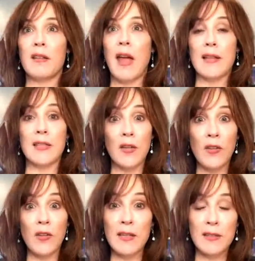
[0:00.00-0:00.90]

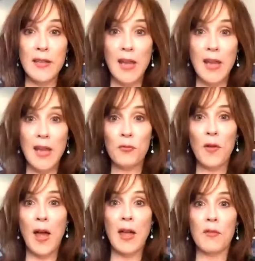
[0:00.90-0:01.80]
activity is safe,
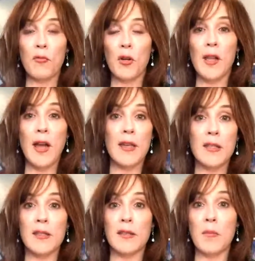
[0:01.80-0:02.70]
I've
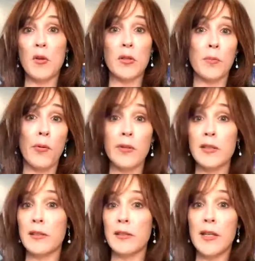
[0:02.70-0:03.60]
realized the most important
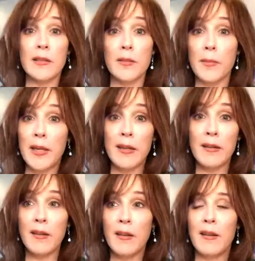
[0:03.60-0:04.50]
thing to
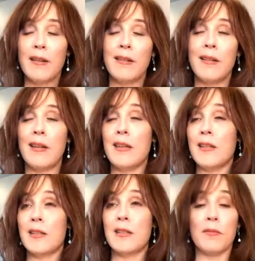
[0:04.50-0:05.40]
me
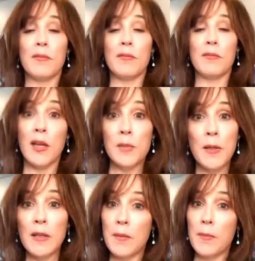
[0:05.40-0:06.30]
is my
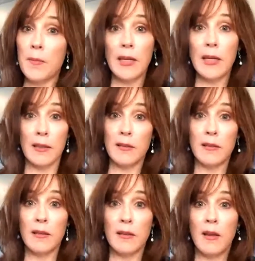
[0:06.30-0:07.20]
husband and my
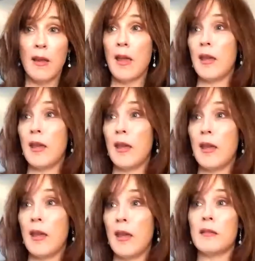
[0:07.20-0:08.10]
kids
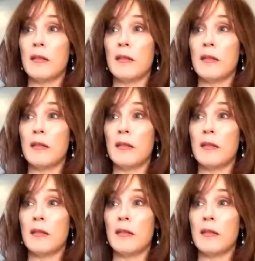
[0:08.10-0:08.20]
and